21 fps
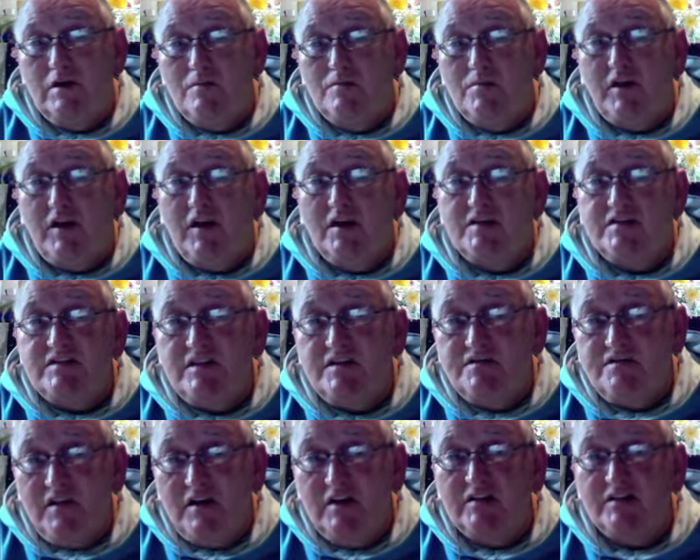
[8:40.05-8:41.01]
because he
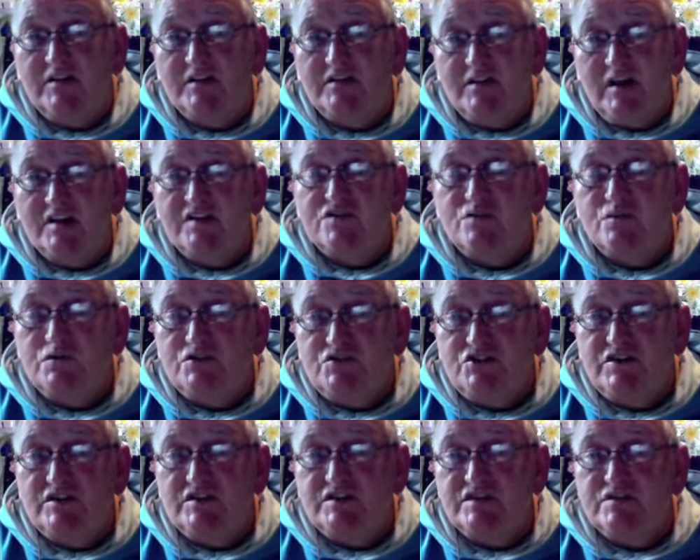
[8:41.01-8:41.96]
felt that that's what
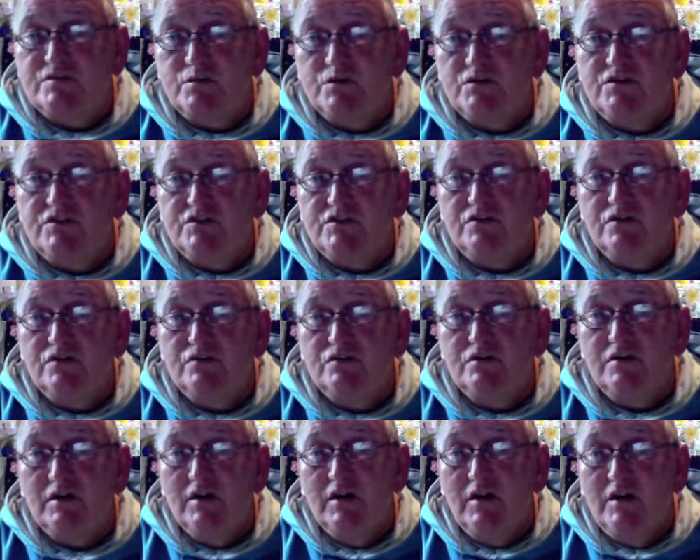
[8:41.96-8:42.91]
Jesus would do.
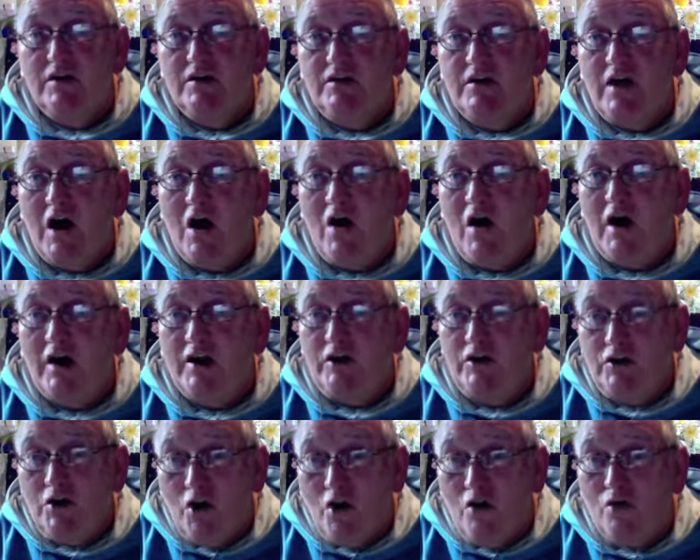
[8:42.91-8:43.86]
Now I
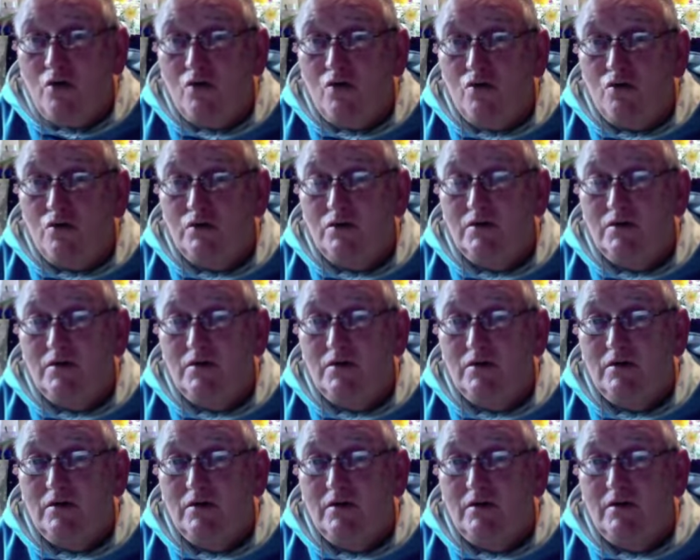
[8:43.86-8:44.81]
know
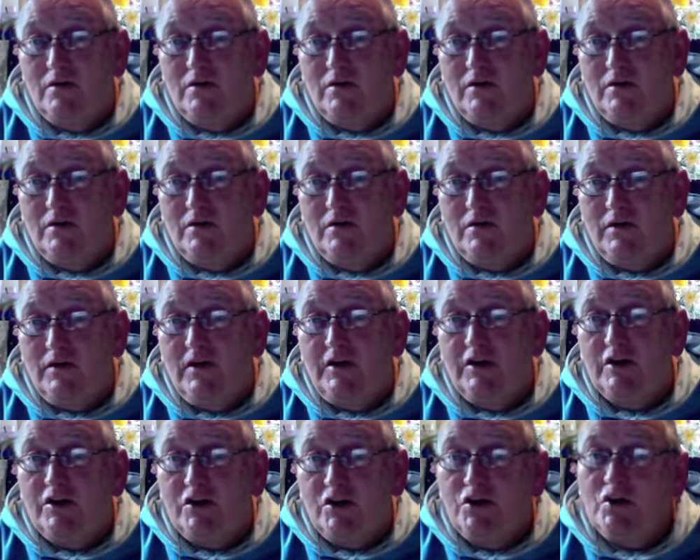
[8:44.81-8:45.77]
he
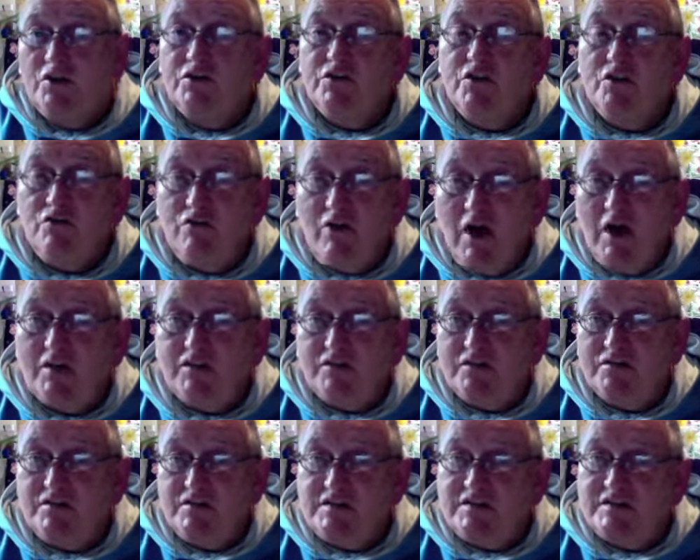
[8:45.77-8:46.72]
incurred the wrath
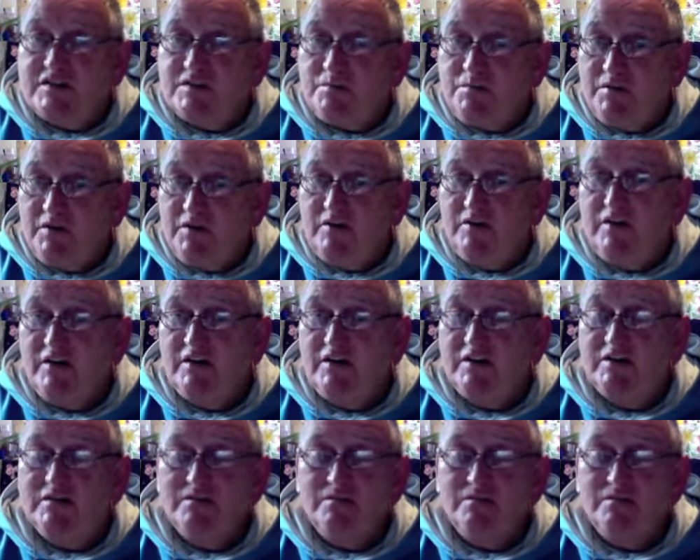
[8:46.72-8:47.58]
of the superior.